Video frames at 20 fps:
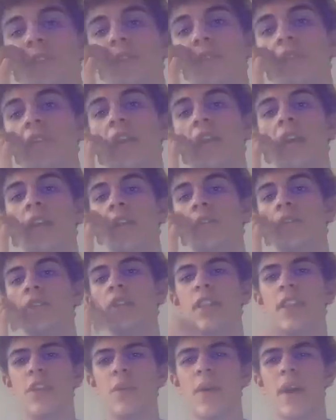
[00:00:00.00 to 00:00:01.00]
you said
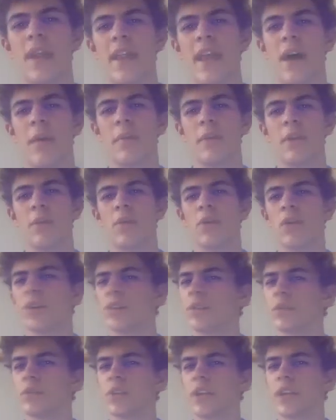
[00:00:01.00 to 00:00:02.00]
that you had how many
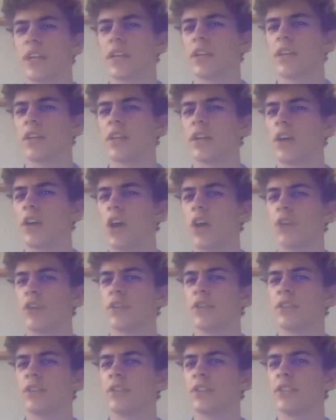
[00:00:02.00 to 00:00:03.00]
words? It was like
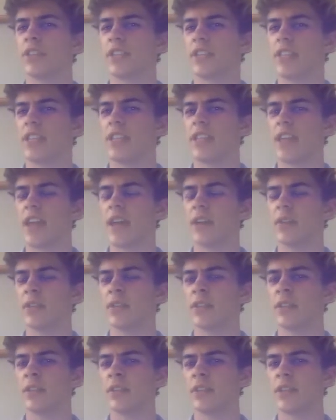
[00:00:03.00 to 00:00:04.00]

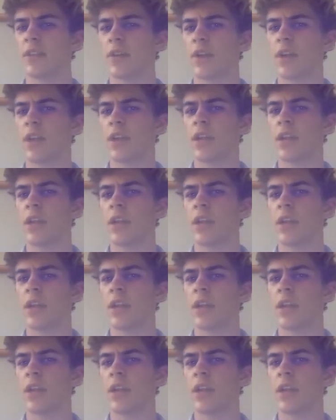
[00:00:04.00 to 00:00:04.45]
160,000. Is that right?